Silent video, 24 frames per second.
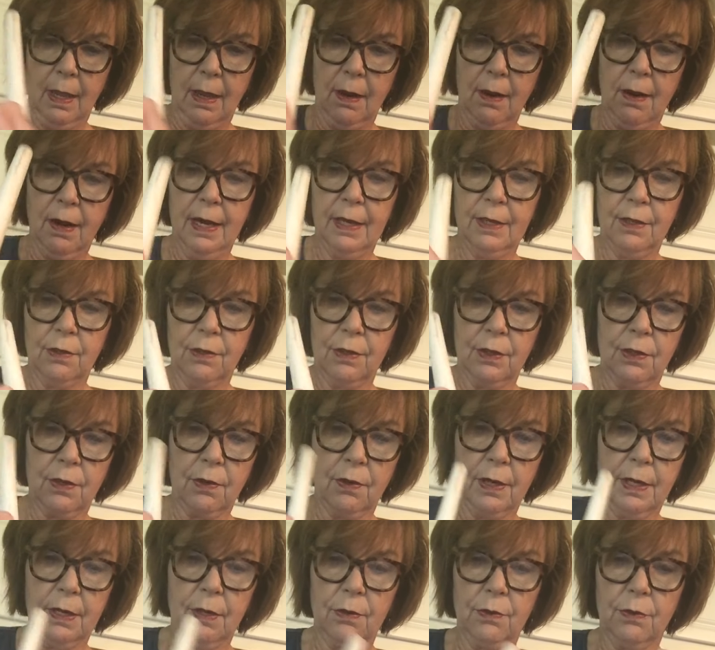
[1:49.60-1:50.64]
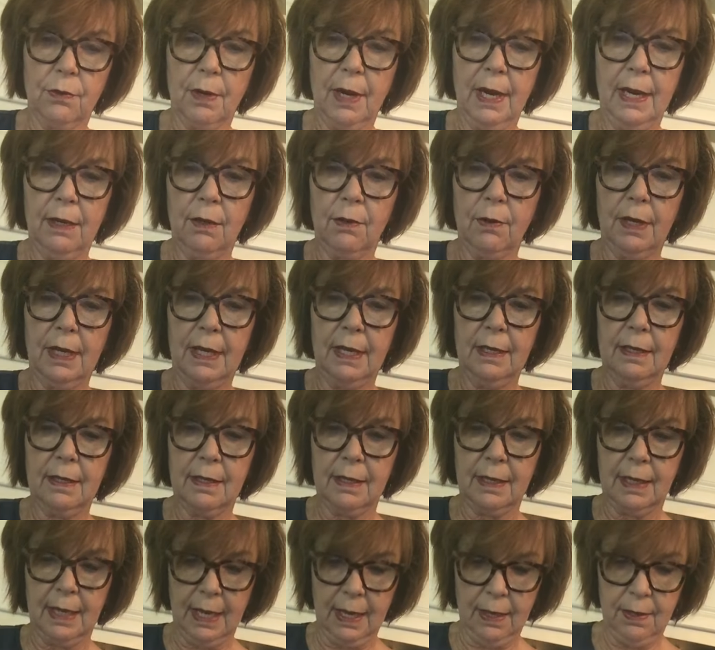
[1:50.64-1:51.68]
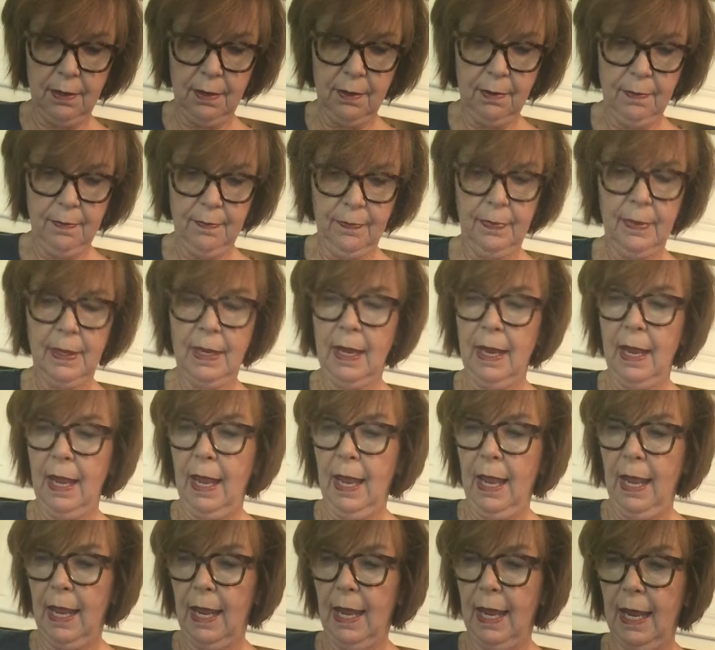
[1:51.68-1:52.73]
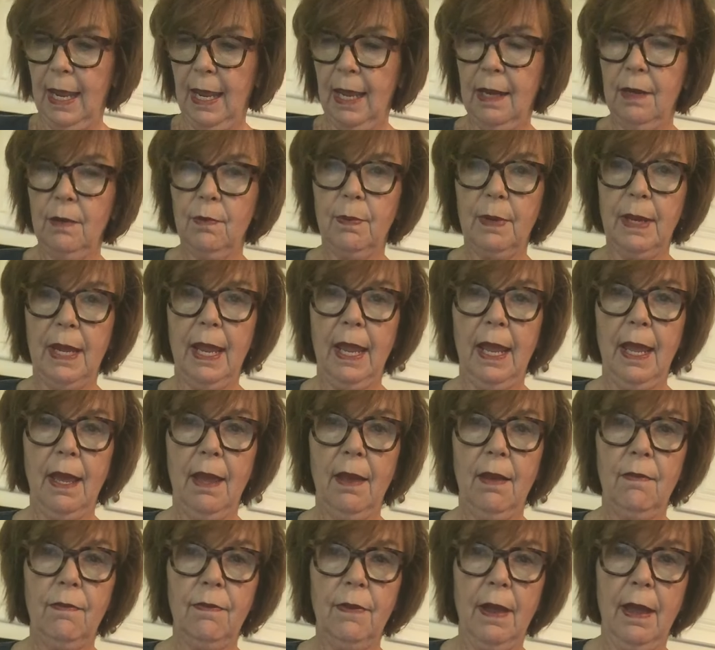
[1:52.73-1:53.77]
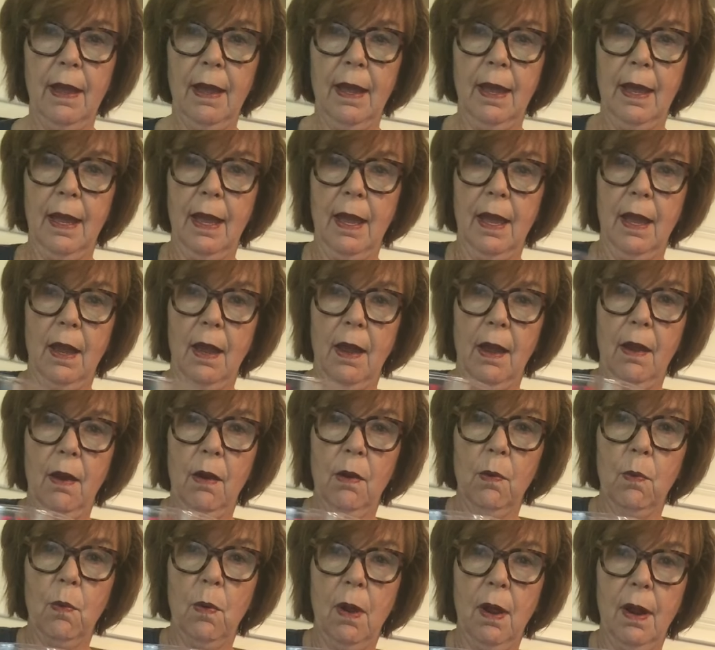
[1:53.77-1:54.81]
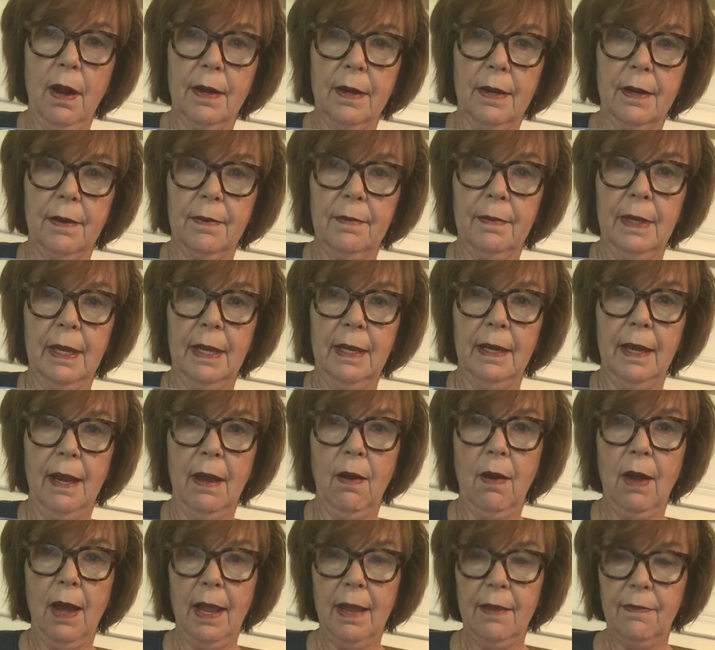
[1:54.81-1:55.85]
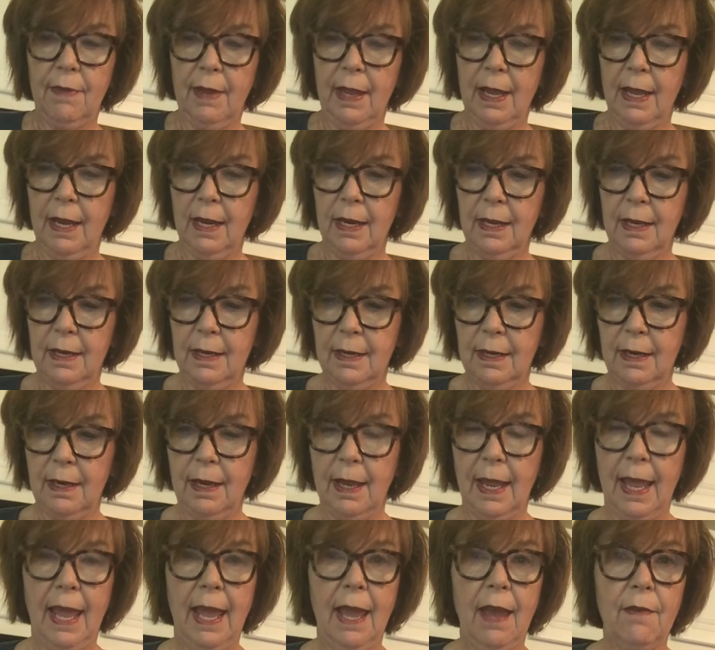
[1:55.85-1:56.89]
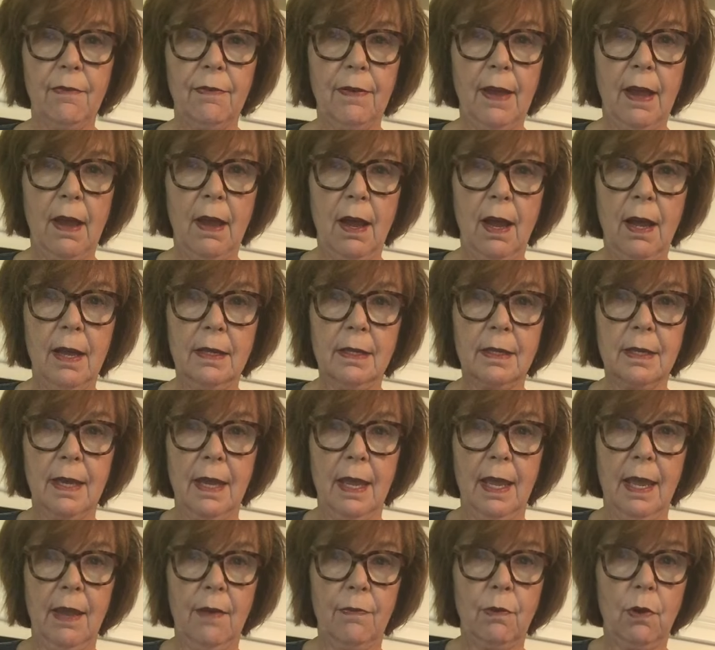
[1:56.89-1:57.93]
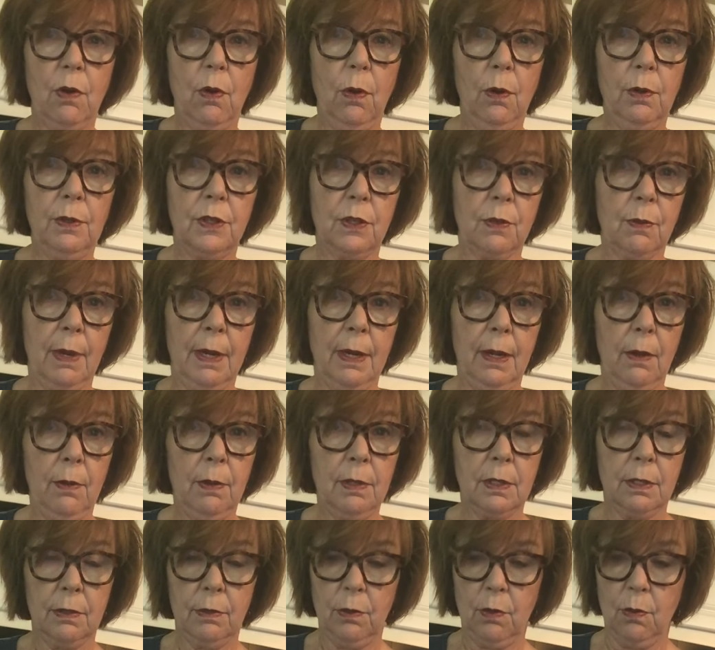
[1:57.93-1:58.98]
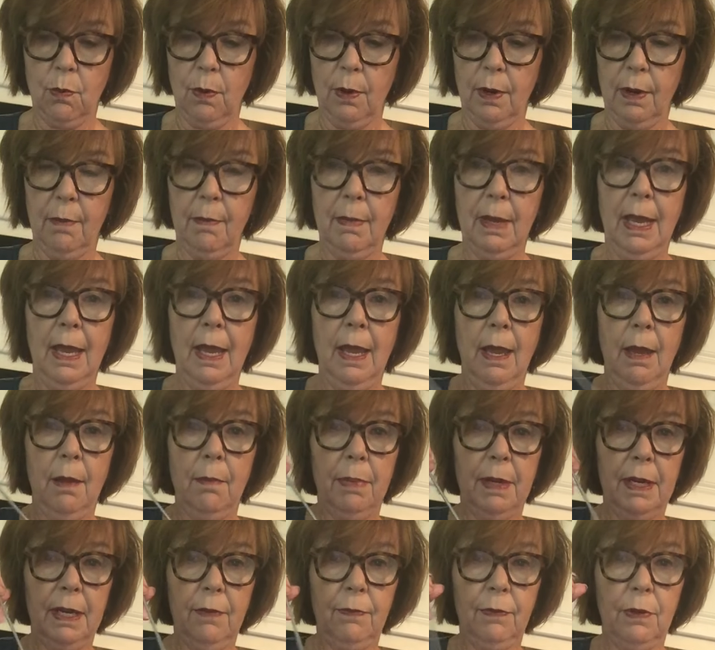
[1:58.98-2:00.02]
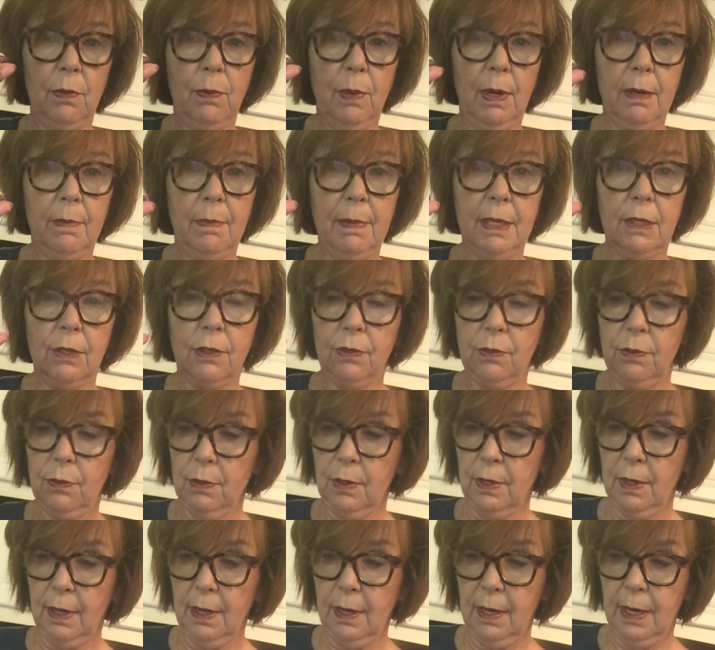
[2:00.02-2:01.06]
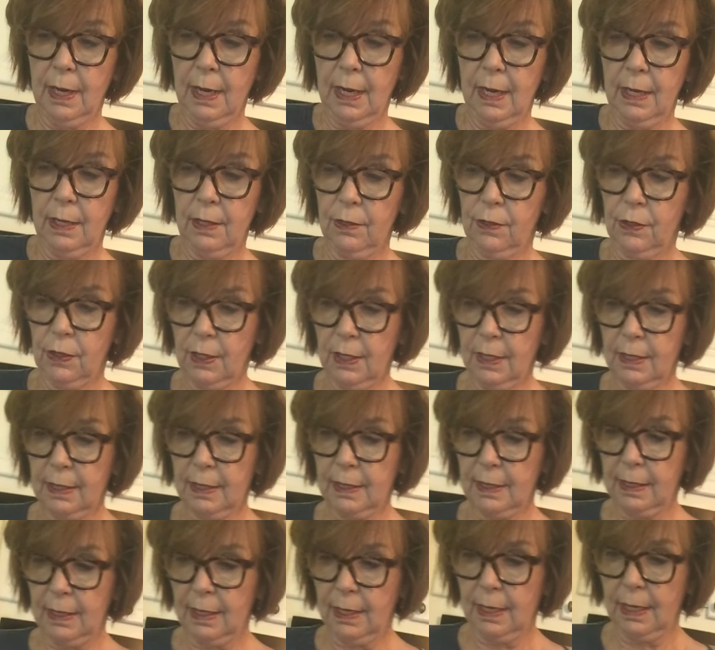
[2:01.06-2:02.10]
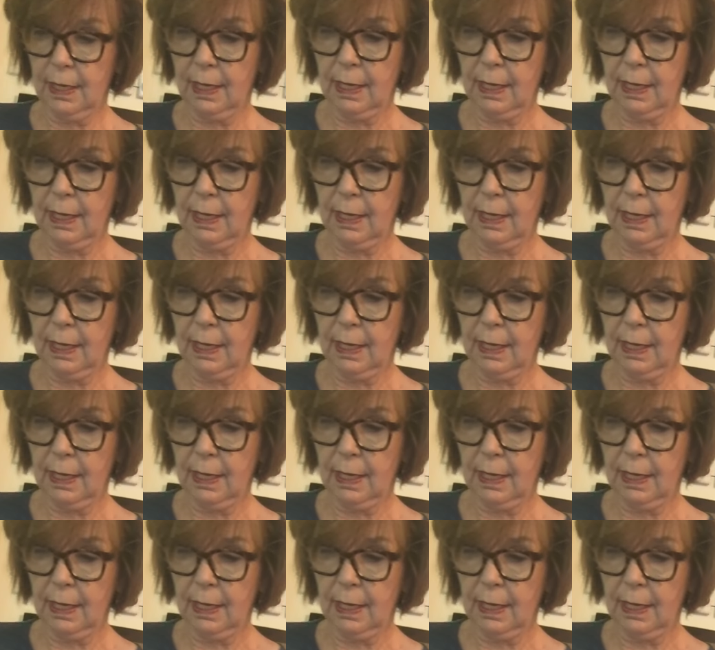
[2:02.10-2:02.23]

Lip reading: All right, you're stirring your dry ingredients together. And we have our water. Now I've added half hot, half cold, so I know it's lukewarm. But if you want to be sure, just